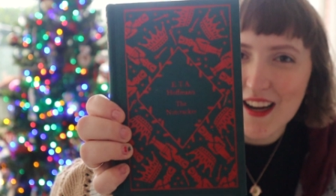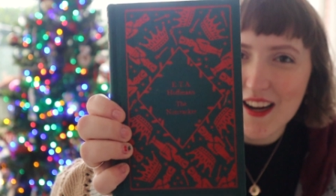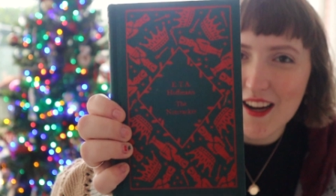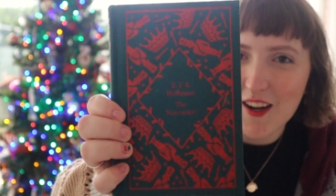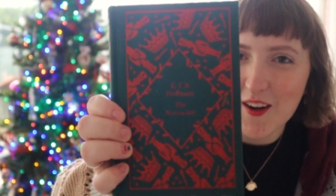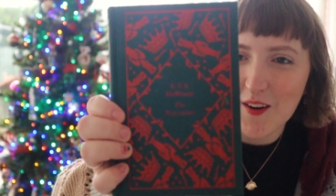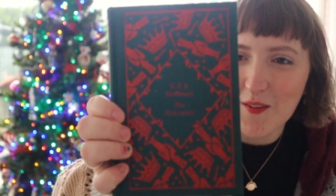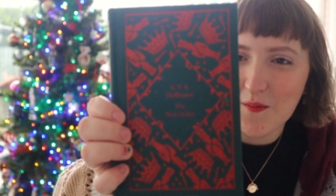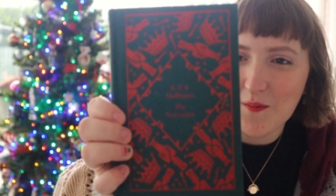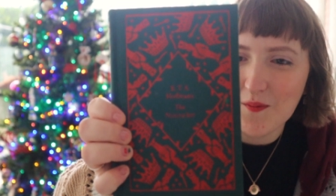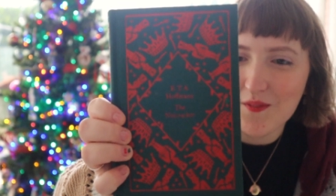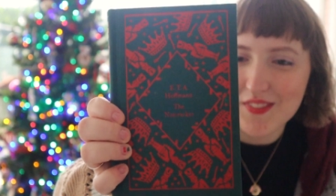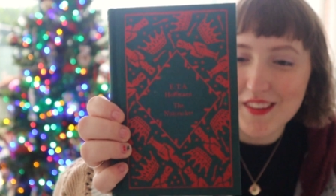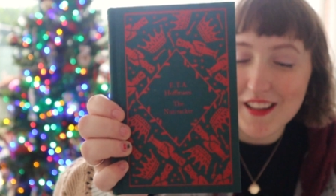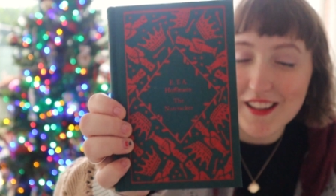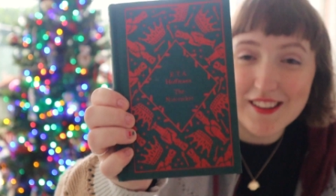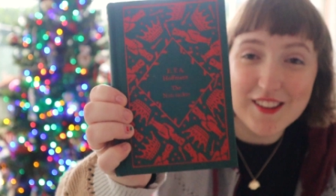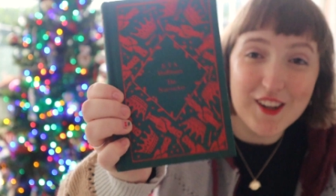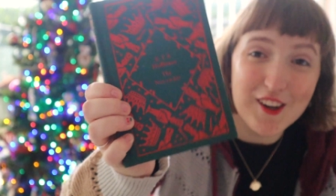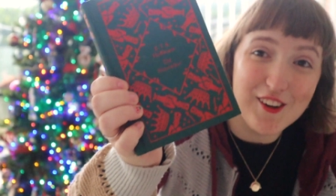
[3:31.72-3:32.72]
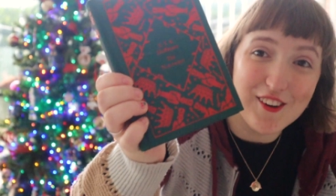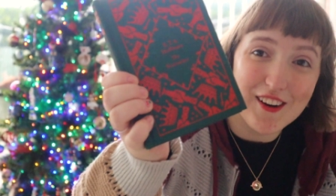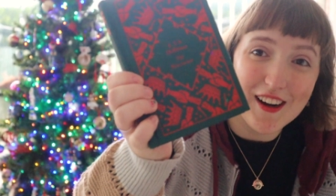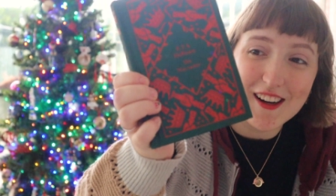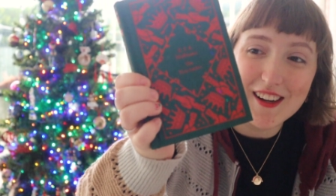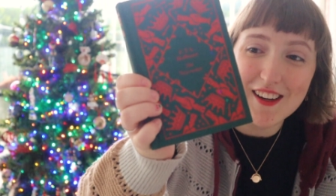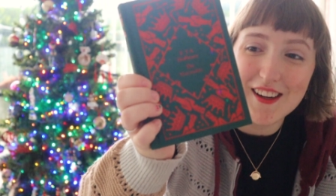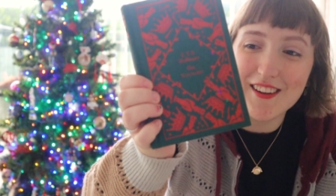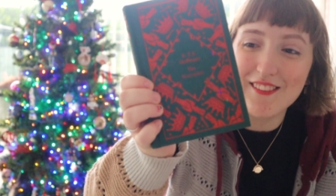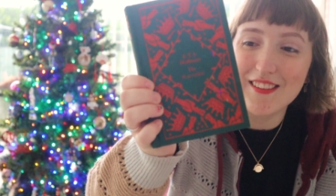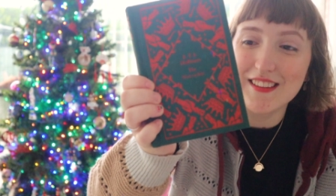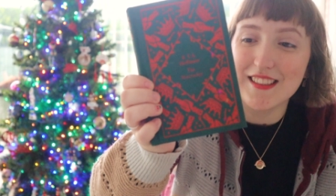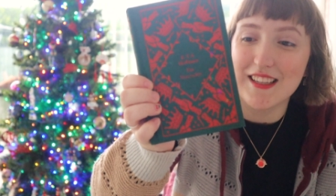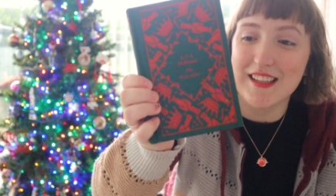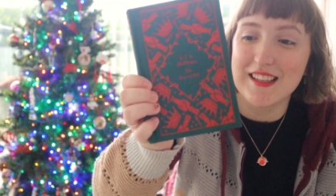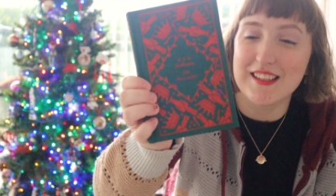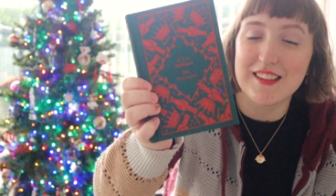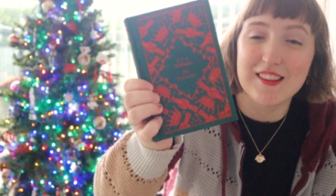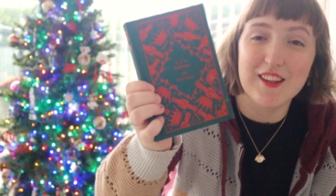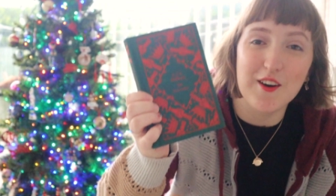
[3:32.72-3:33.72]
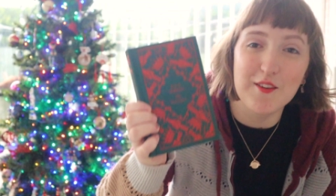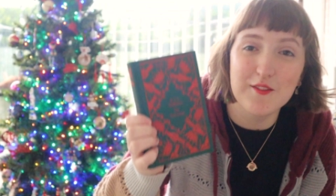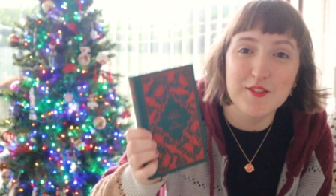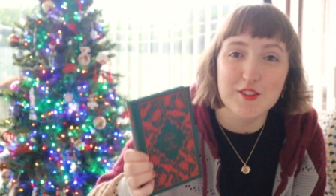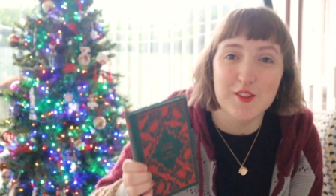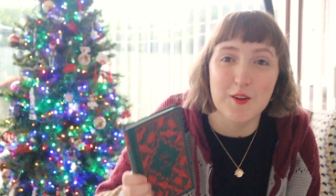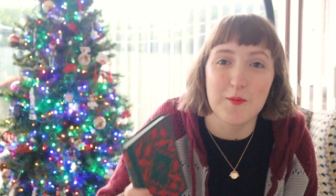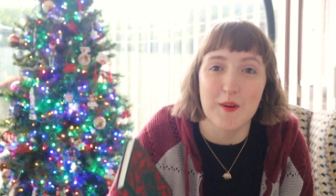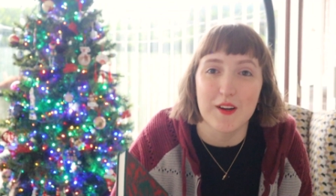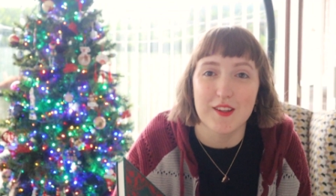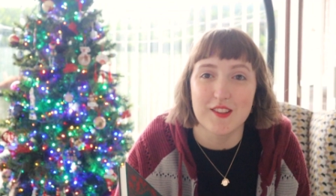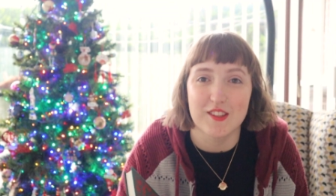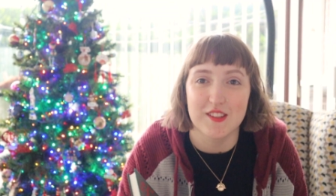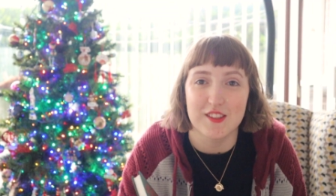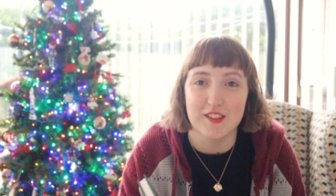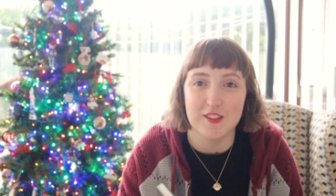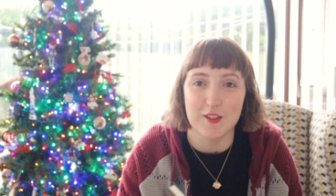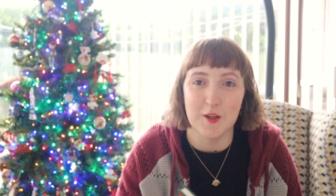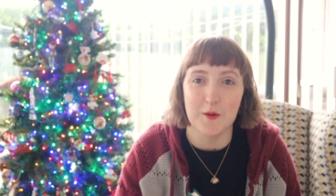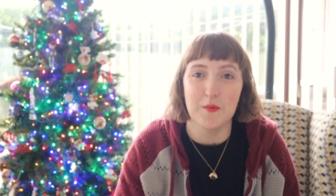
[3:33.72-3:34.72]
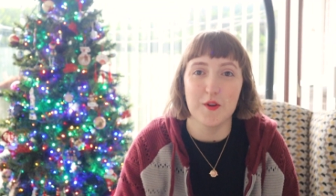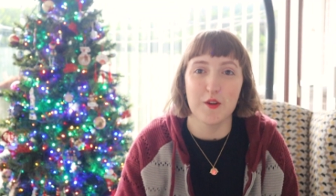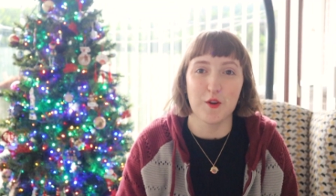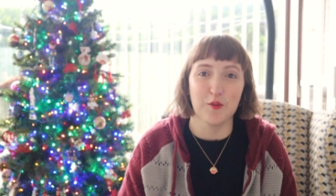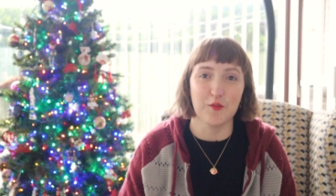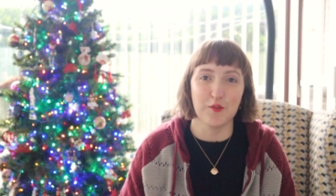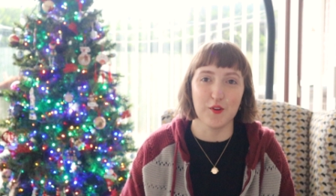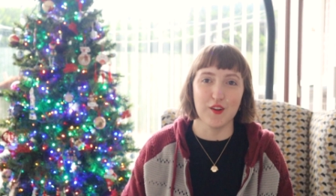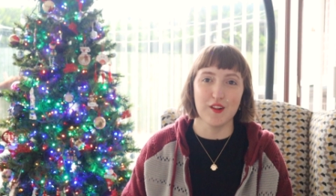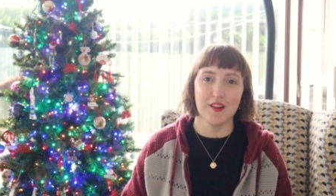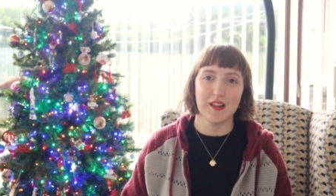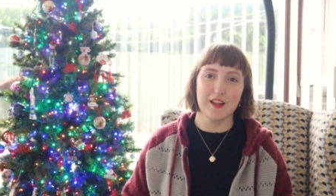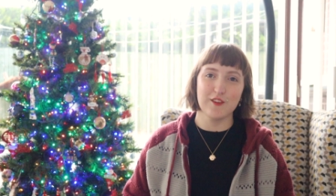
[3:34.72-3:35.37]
The Nutcracker, which I love so much, it's so beautiful.